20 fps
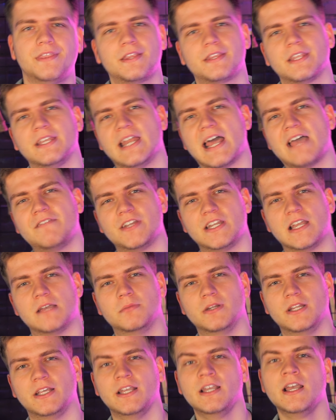that
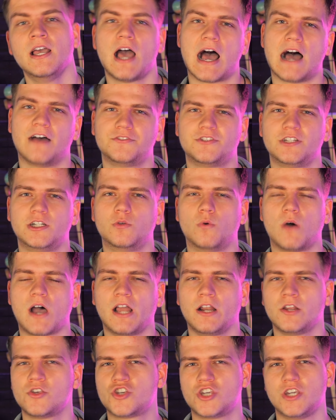inevitably, after a
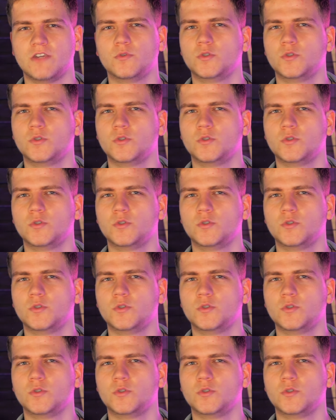while she